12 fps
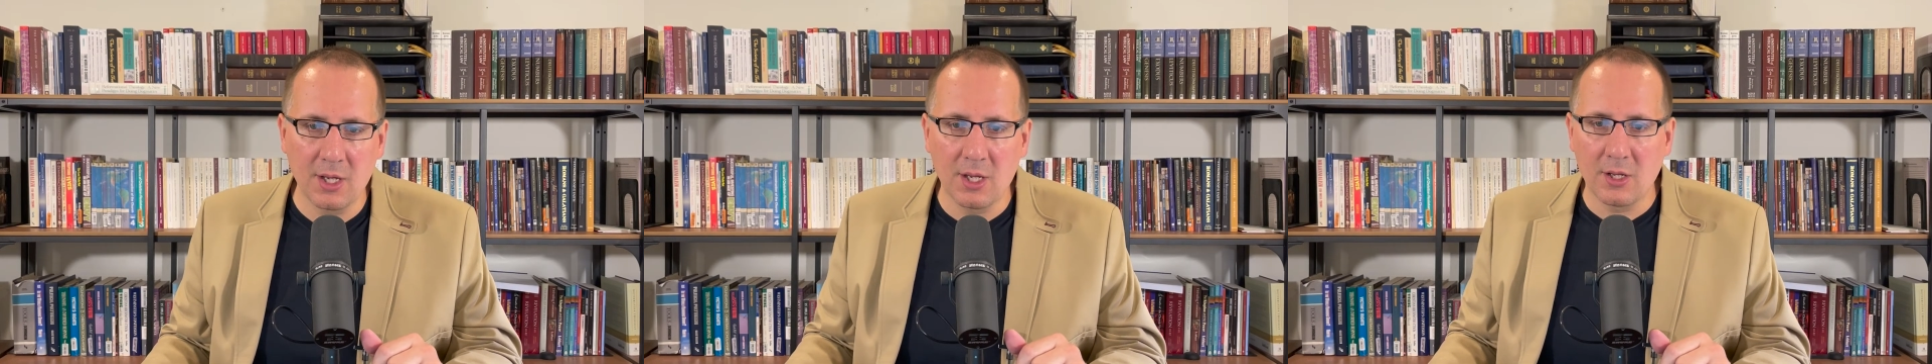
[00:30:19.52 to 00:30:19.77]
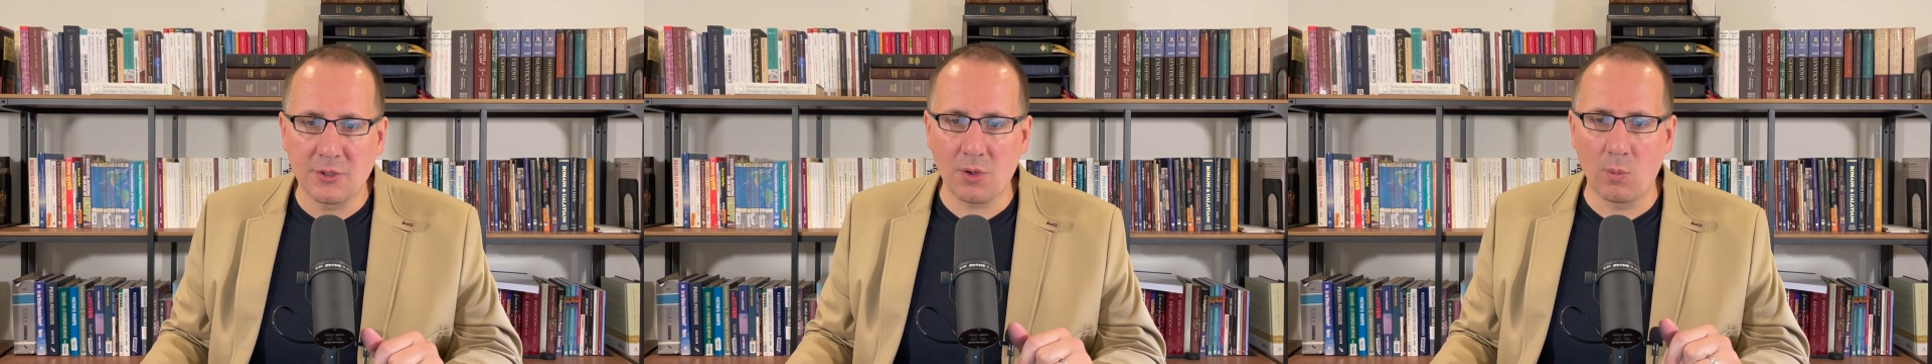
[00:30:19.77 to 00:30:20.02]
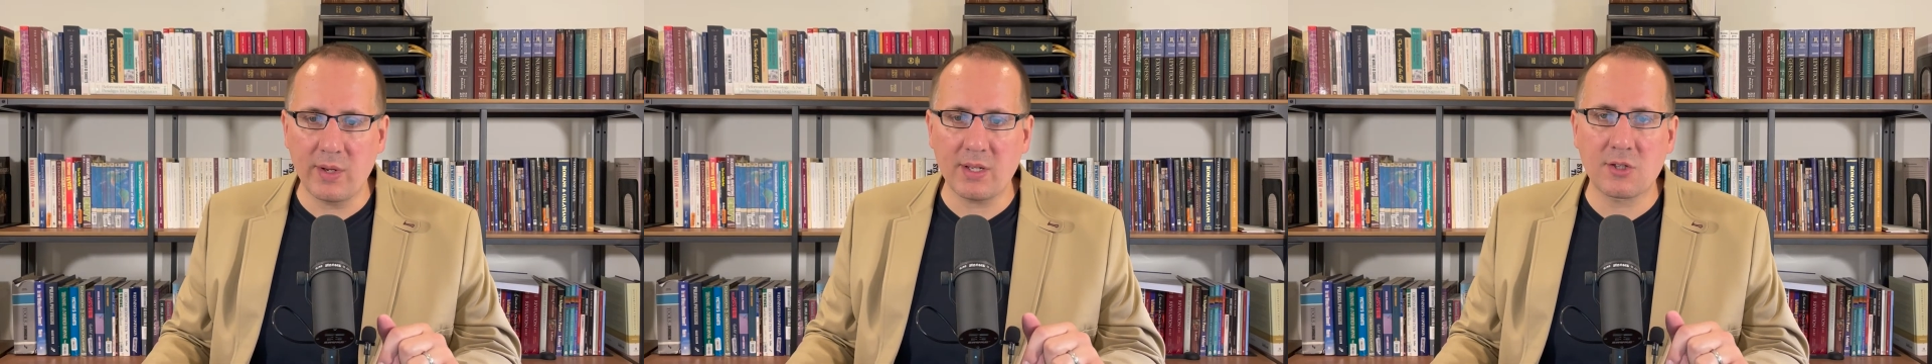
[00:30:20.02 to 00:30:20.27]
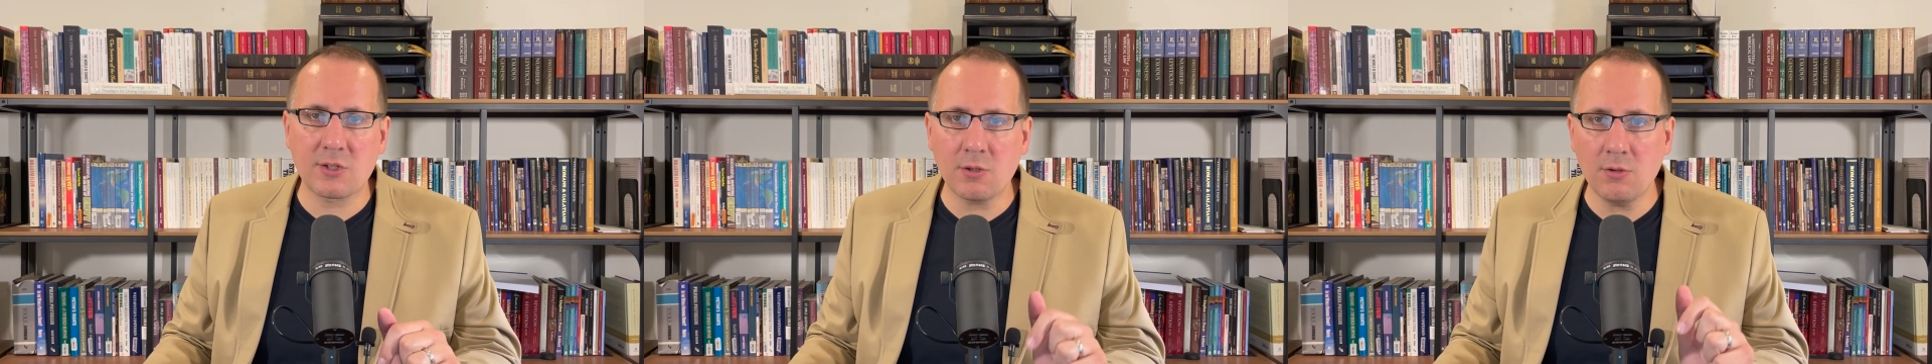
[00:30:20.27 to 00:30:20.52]
So we
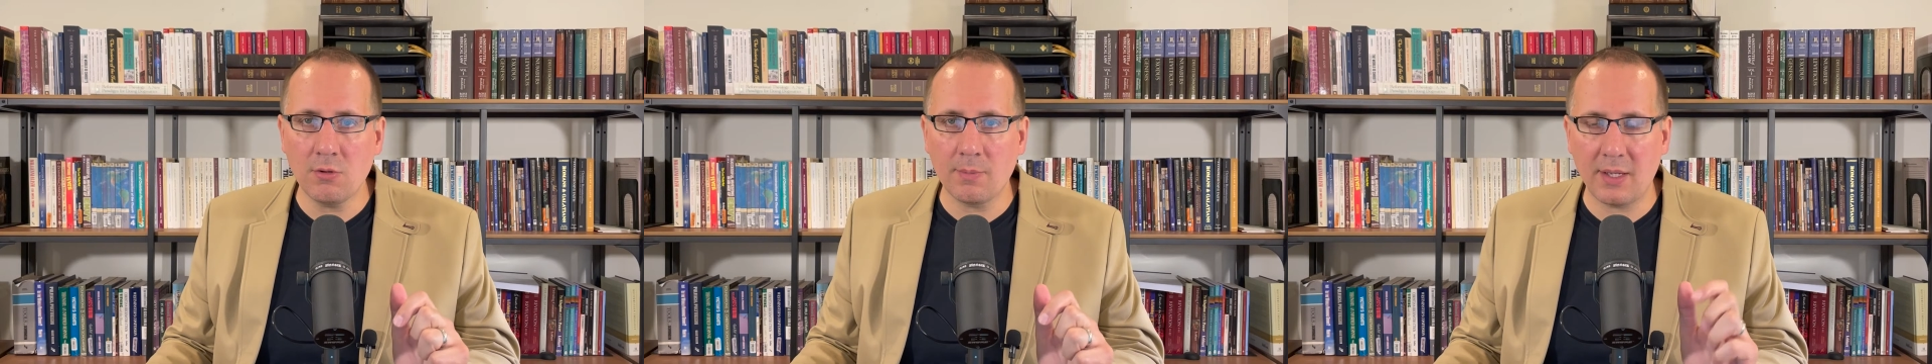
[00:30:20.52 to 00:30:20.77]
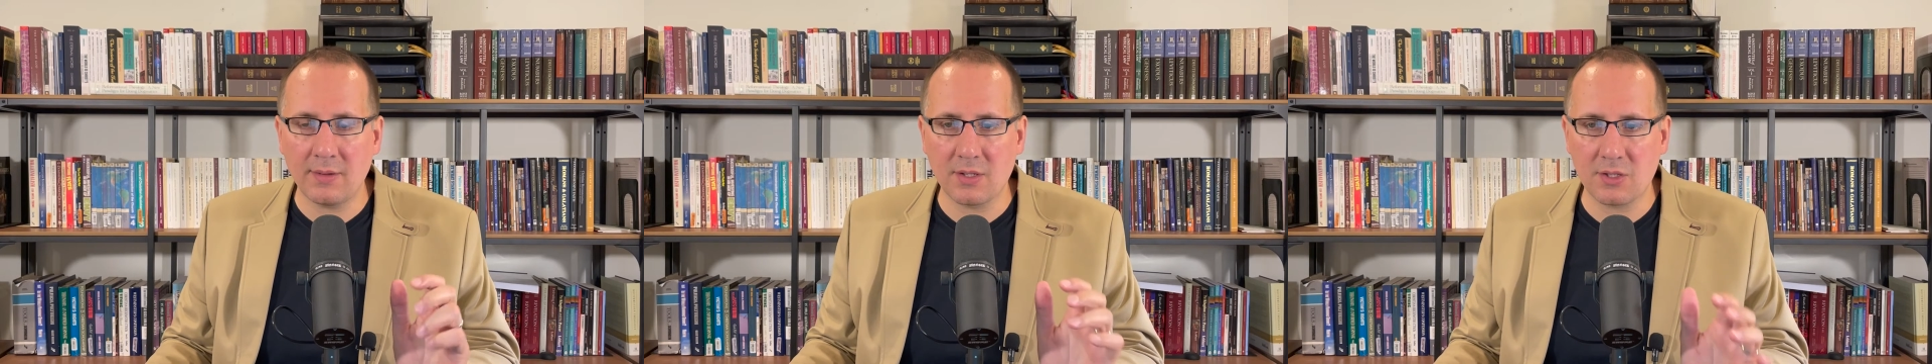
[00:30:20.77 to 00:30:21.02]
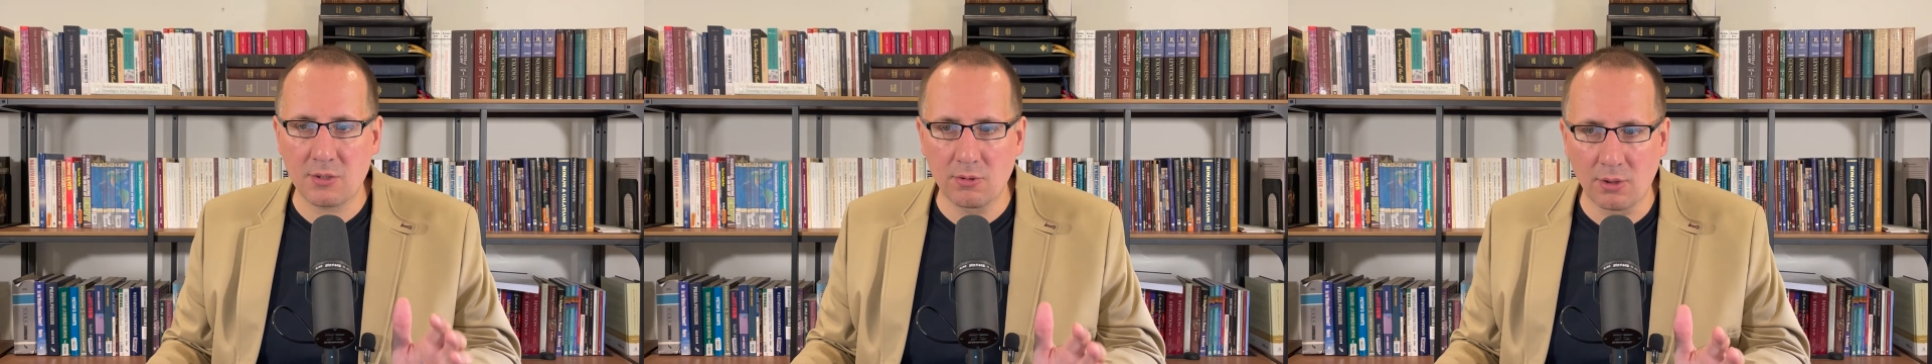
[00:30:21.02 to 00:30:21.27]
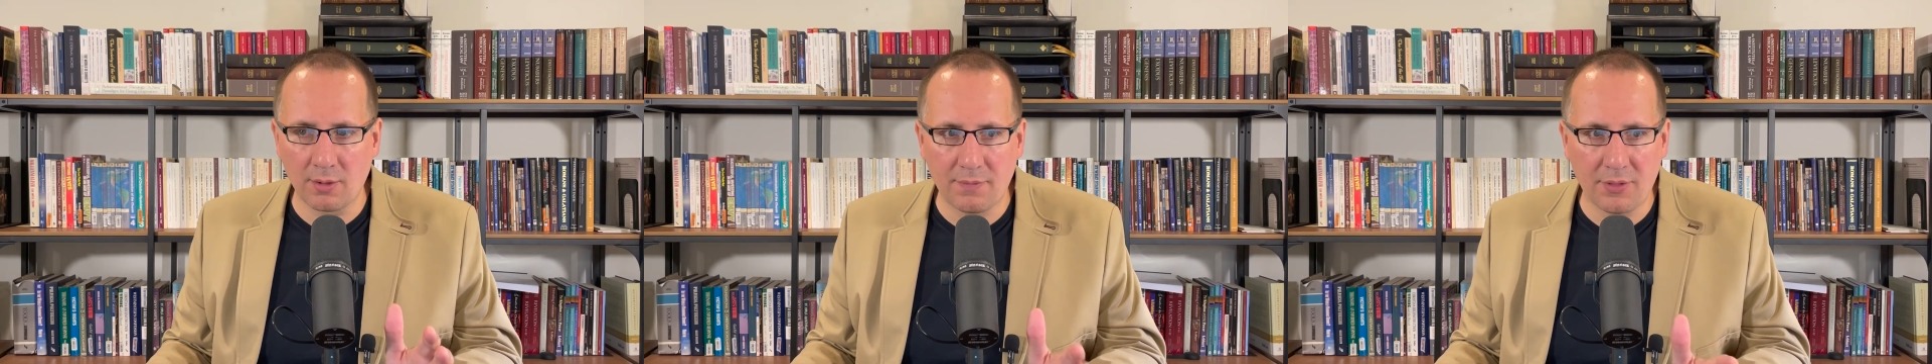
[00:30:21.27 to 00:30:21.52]
assume in this
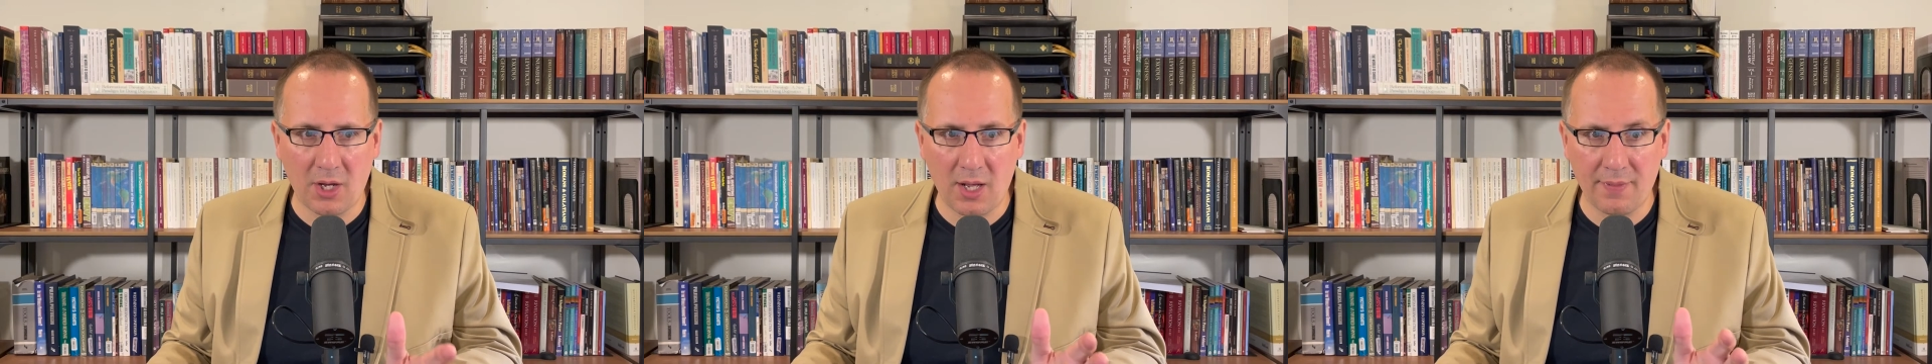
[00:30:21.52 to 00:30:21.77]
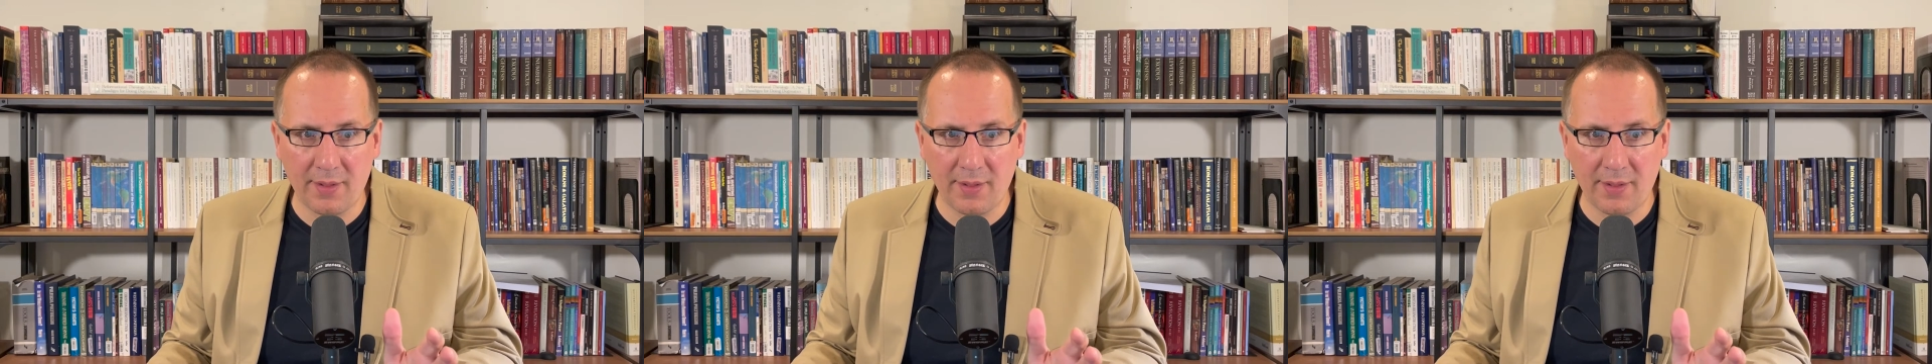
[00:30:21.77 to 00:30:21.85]
school of thought